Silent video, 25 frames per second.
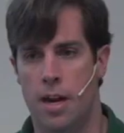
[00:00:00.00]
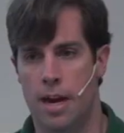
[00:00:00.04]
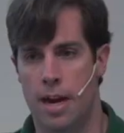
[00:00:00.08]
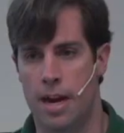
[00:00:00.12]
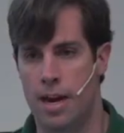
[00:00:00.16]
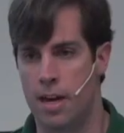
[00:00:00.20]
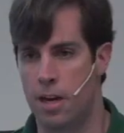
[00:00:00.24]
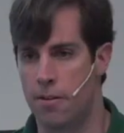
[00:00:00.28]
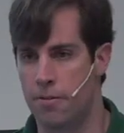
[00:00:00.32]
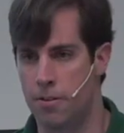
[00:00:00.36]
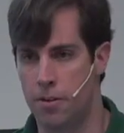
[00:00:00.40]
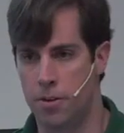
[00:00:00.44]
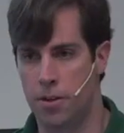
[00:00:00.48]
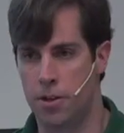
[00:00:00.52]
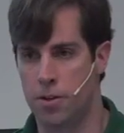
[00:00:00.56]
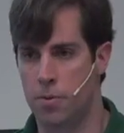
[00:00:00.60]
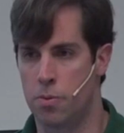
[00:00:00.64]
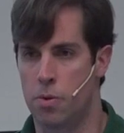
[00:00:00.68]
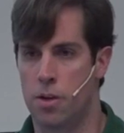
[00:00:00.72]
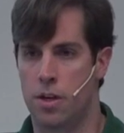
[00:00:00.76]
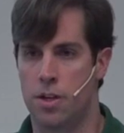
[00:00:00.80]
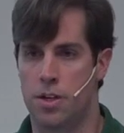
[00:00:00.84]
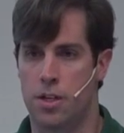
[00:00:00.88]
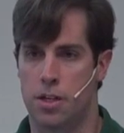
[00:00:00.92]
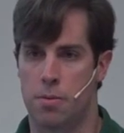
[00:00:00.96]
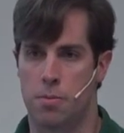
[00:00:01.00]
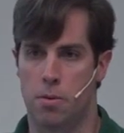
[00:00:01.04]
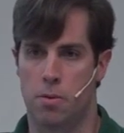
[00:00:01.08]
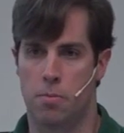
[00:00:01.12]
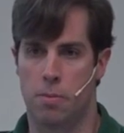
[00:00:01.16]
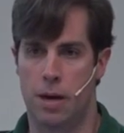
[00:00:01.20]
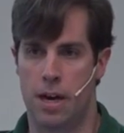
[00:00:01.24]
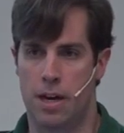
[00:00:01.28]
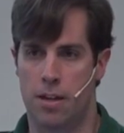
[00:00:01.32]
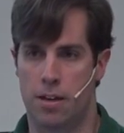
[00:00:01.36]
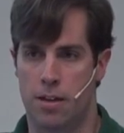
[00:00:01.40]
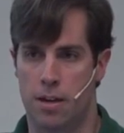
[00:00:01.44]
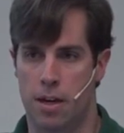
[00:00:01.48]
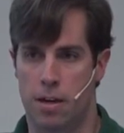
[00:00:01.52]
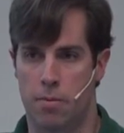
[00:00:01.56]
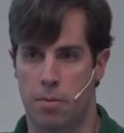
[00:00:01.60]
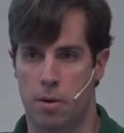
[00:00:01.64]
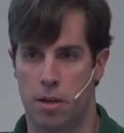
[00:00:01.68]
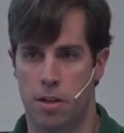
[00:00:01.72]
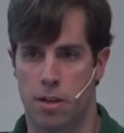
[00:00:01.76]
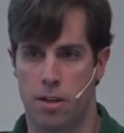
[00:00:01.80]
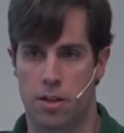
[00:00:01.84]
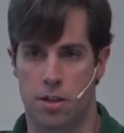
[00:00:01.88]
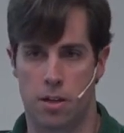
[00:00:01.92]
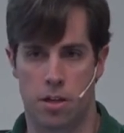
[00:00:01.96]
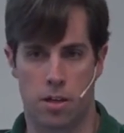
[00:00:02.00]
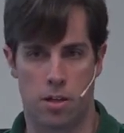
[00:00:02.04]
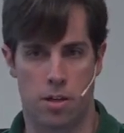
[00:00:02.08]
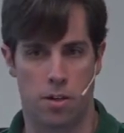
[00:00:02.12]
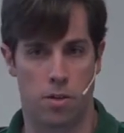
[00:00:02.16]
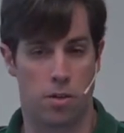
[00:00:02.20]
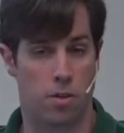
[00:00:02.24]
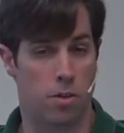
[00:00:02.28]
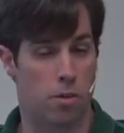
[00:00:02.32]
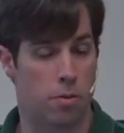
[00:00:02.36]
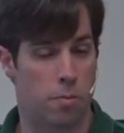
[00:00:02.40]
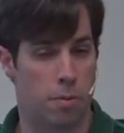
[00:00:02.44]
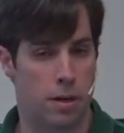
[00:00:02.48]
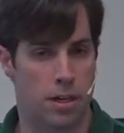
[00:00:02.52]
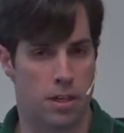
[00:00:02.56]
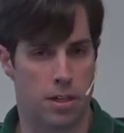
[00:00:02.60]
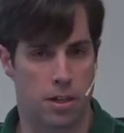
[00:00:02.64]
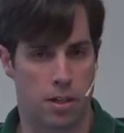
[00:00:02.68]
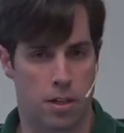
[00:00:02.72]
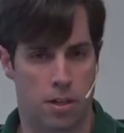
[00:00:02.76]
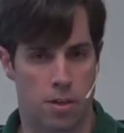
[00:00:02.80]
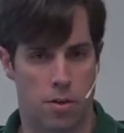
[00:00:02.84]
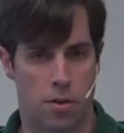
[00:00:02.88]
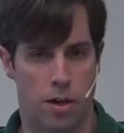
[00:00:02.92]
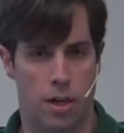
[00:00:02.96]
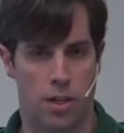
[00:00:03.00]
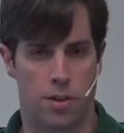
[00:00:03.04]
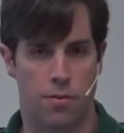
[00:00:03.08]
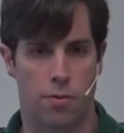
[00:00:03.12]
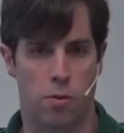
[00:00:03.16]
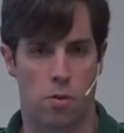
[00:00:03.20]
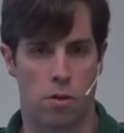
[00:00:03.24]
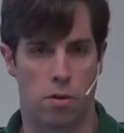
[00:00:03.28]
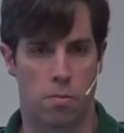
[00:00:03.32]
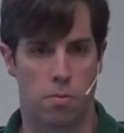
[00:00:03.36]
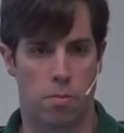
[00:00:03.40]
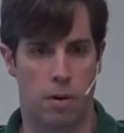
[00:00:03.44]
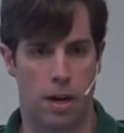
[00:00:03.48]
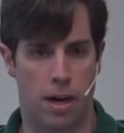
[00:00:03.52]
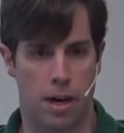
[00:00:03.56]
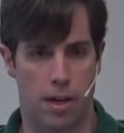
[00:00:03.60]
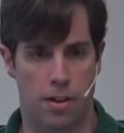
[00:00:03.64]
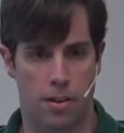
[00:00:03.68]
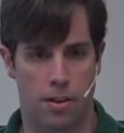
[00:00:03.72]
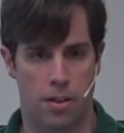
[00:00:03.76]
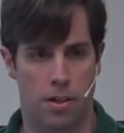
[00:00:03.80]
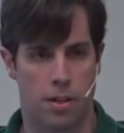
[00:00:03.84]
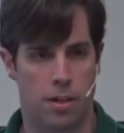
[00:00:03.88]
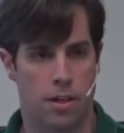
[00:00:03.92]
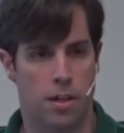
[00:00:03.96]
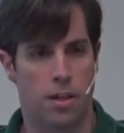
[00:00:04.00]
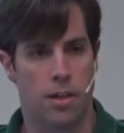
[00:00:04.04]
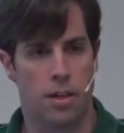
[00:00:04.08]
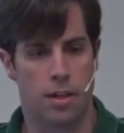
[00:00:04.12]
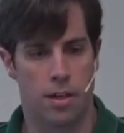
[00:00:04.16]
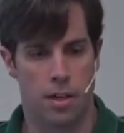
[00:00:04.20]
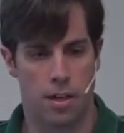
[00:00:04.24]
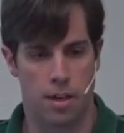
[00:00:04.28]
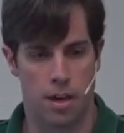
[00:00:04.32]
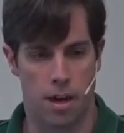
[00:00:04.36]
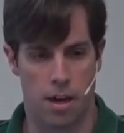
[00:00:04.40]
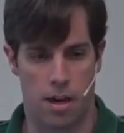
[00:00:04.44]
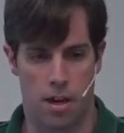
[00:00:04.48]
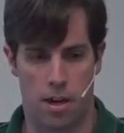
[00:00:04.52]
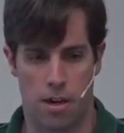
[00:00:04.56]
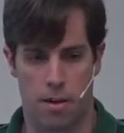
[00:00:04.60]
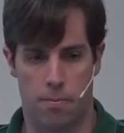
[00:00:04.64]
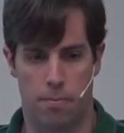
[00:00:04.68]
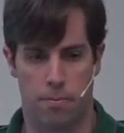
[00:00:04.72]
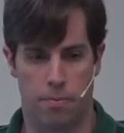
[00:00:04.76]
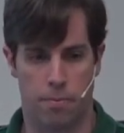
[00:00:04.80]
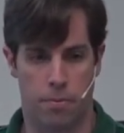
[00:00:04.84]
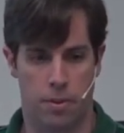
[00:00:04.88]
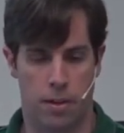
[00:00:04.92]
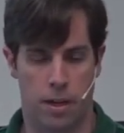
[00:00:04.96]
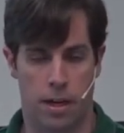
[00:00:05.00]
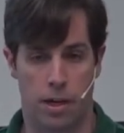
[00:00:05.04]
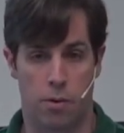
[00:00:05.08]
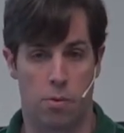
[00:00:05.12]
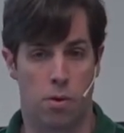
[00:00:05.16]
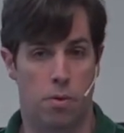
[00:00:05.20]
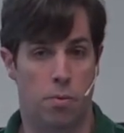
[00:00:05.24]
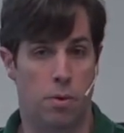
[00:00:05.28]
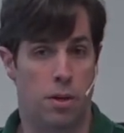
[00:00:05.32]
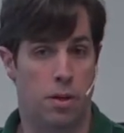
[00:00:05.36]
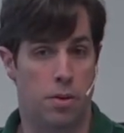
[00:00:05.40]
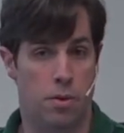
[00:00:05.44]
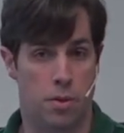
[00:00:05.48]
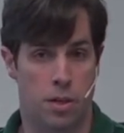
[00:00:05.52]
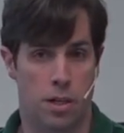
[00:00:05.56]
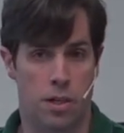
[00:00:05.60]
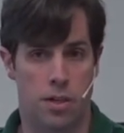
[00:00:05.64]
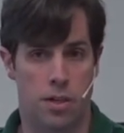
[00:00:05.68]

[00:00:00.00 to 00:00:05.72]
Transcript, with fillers: and if you just want a simple math library that's going to do your basic transform math, like what we use